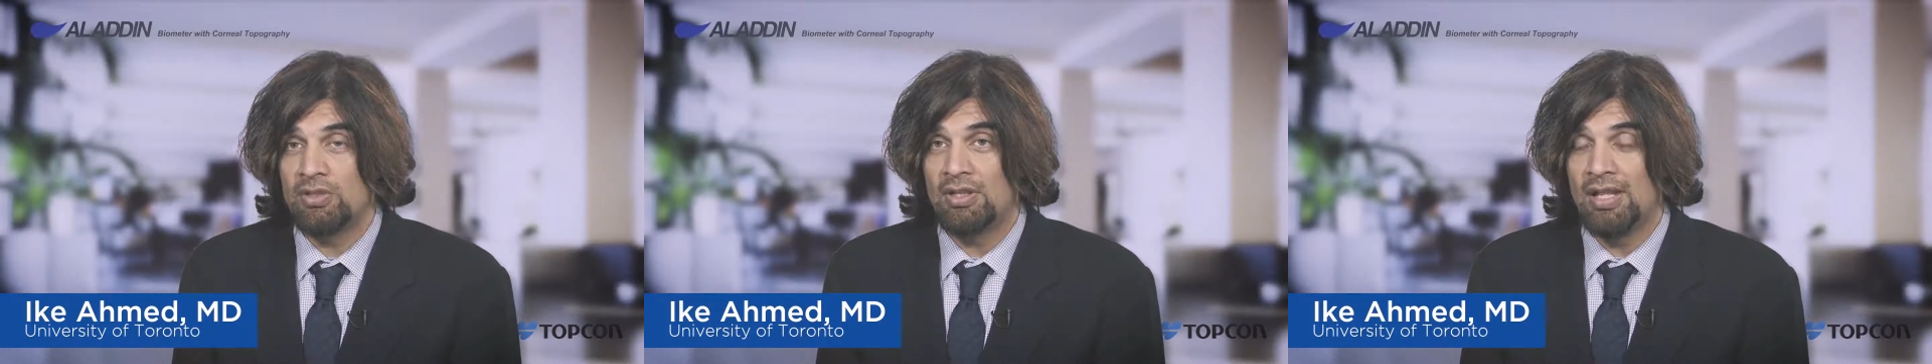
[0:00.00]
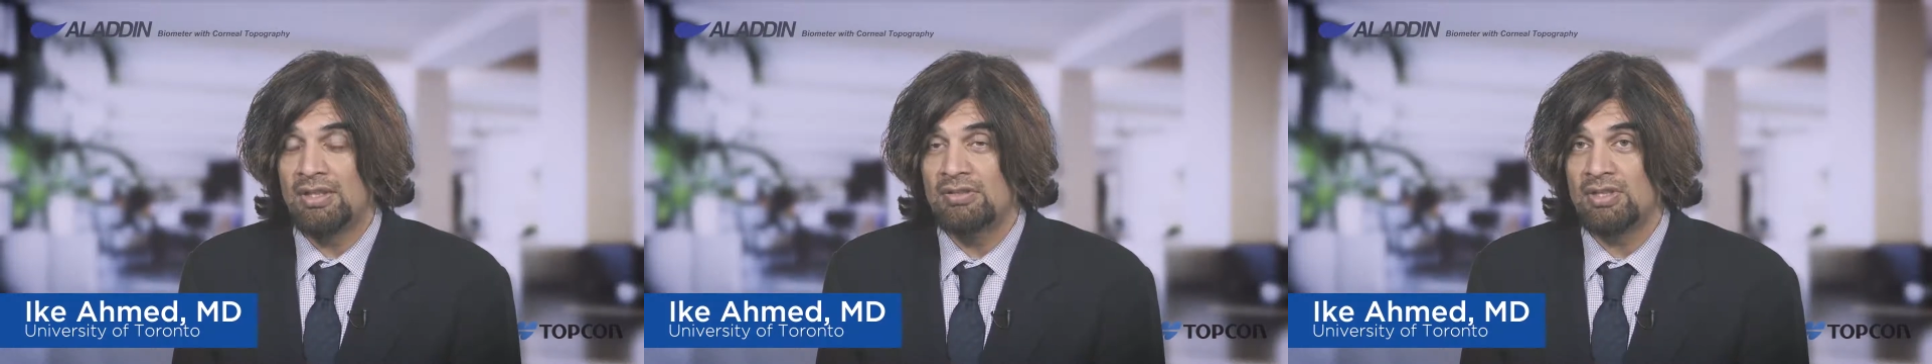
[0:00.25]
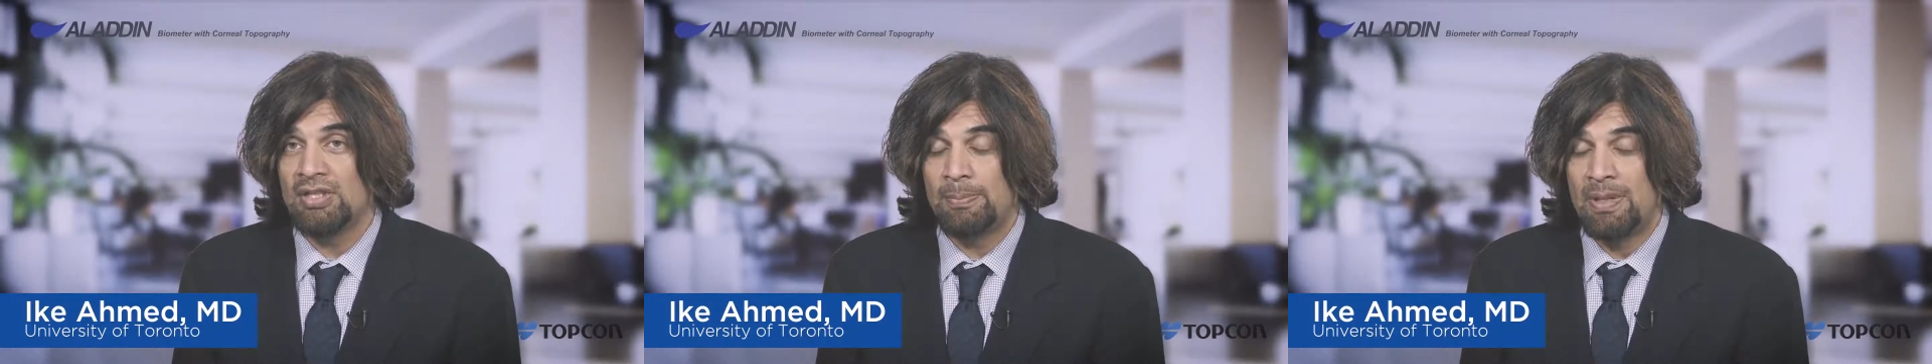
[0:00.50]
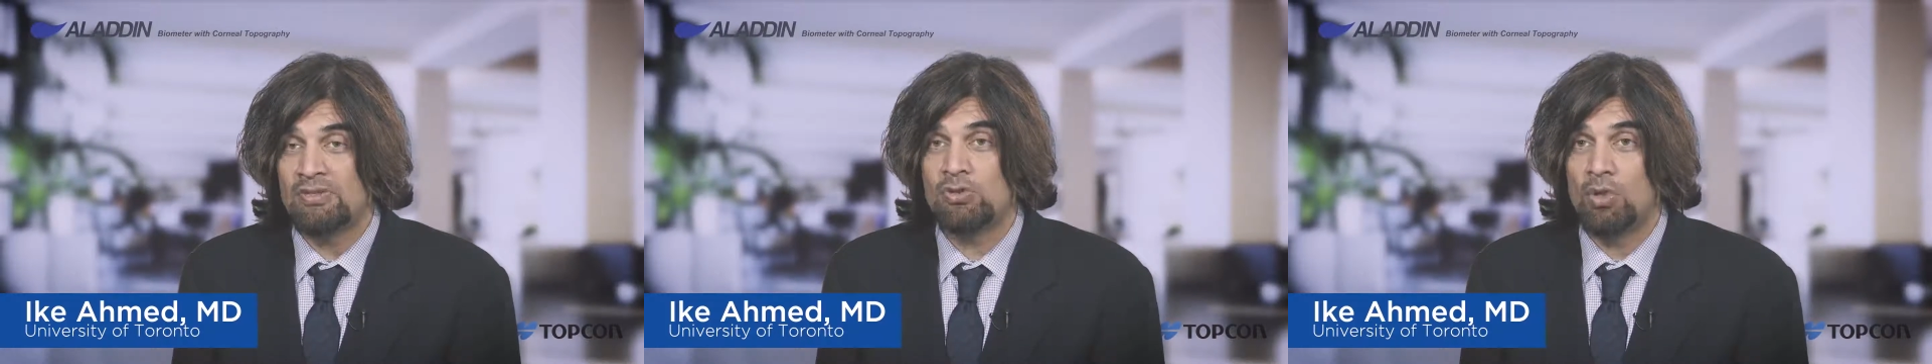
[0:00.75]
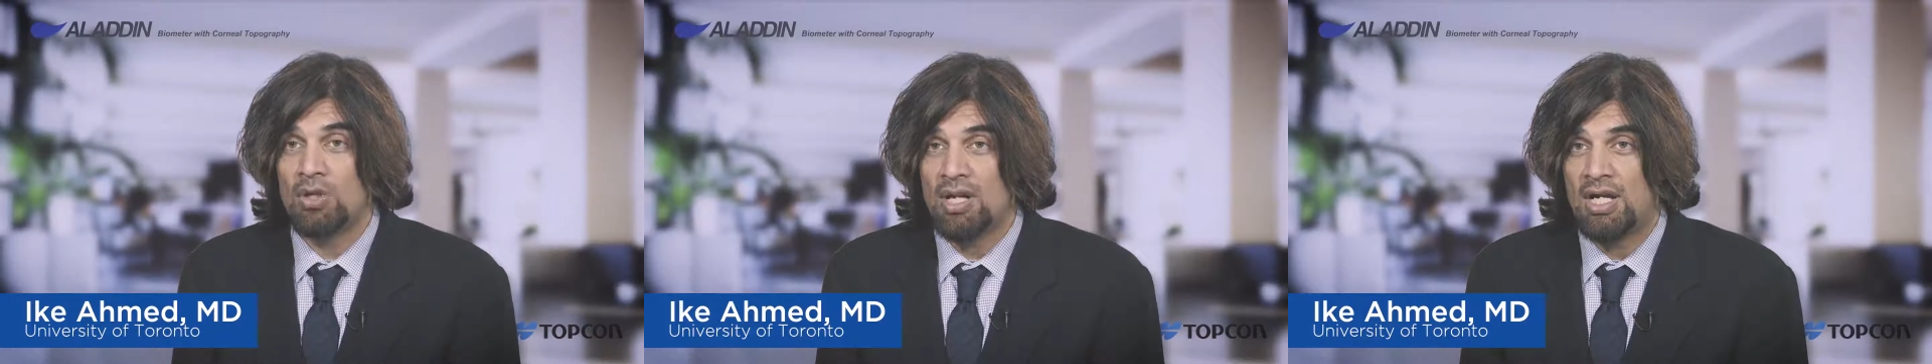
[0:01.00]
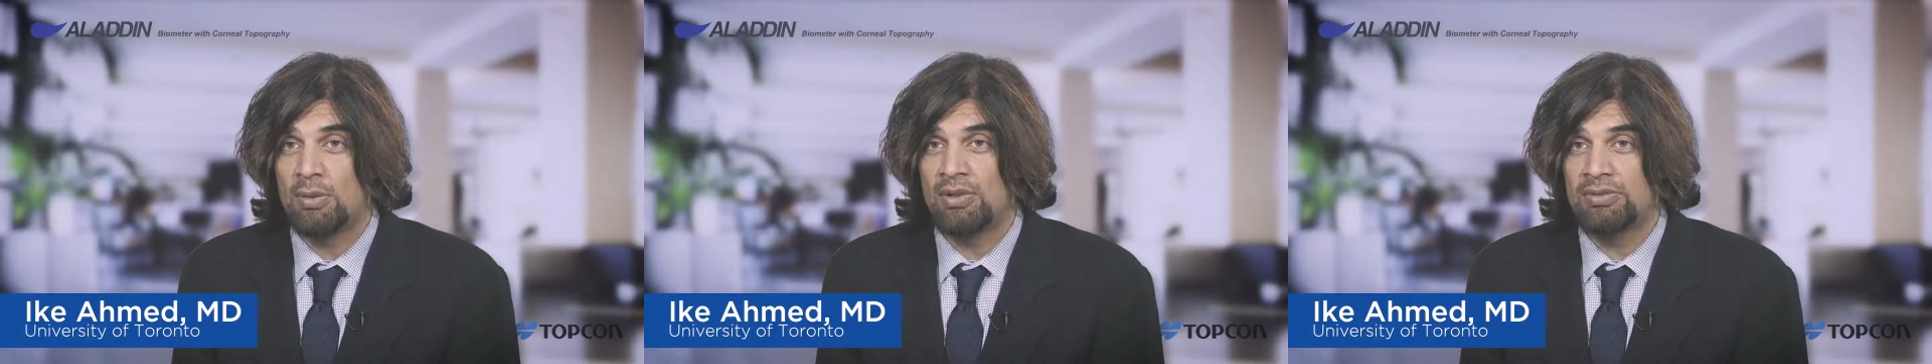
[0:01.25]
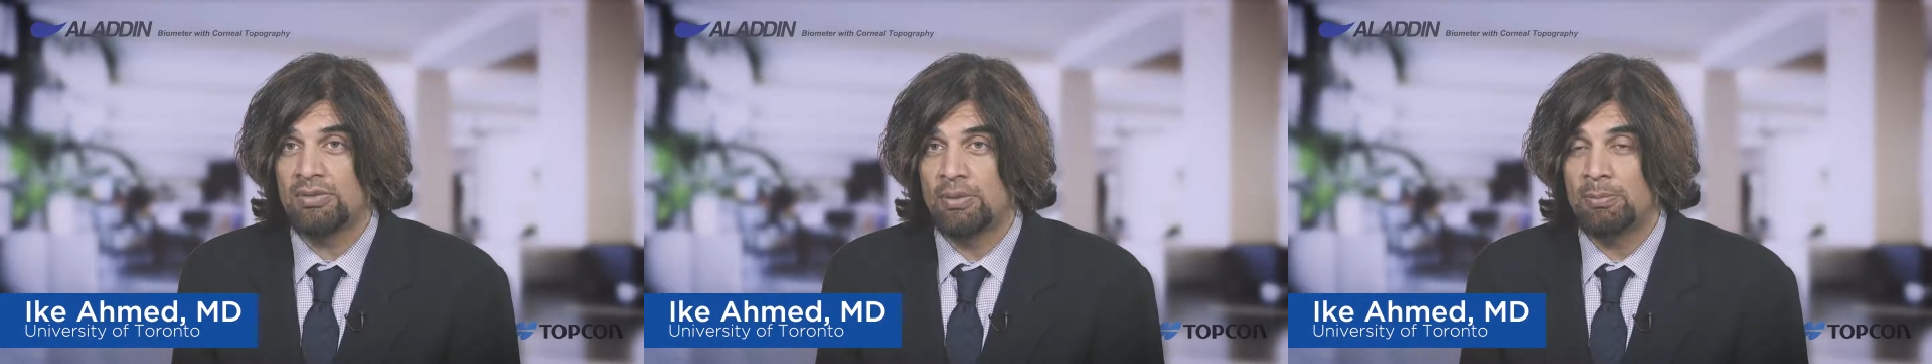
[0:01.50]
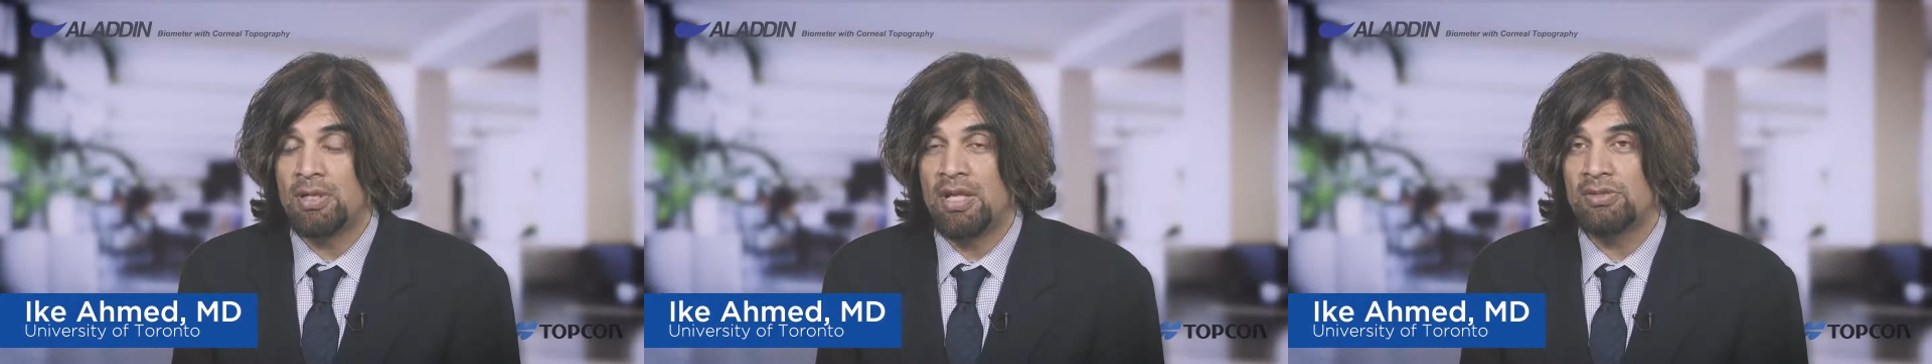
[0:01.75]
for the lens and the best toric IOL
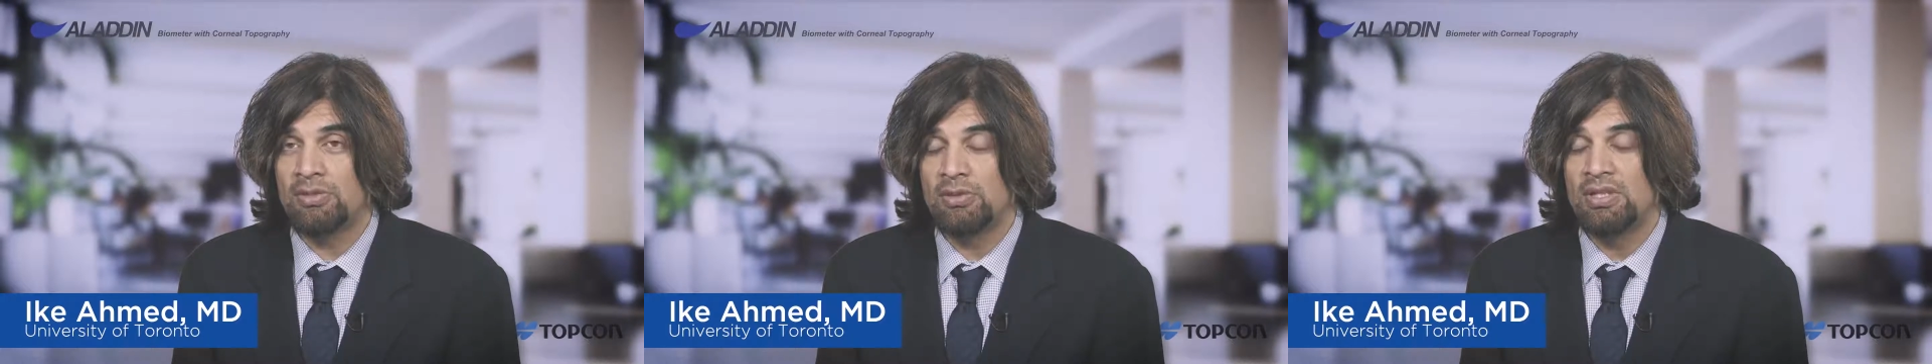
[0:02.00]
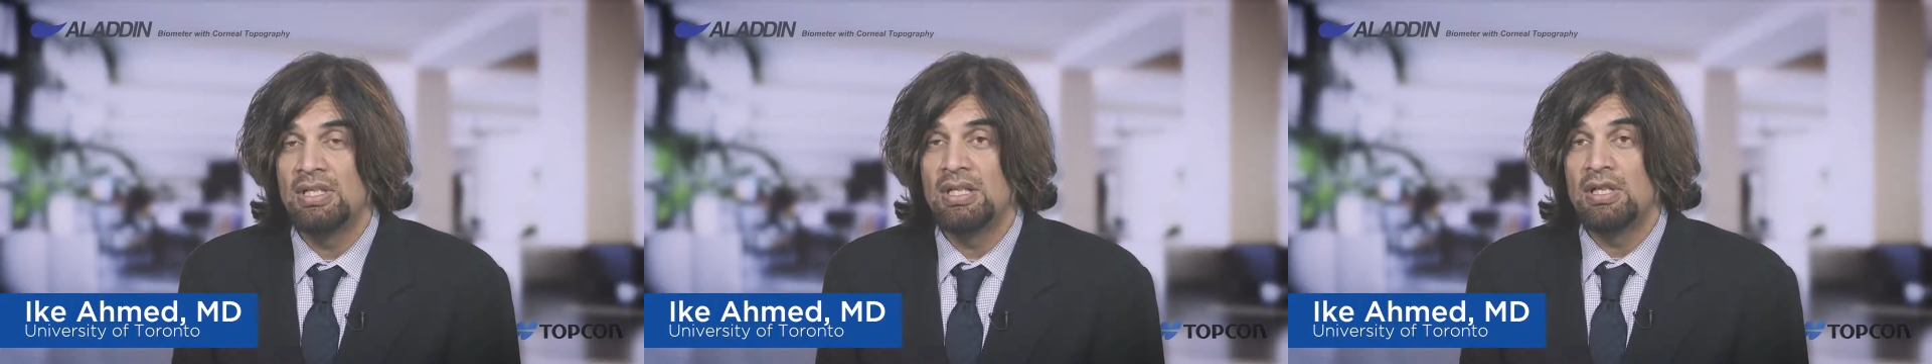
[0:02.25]
to apply to,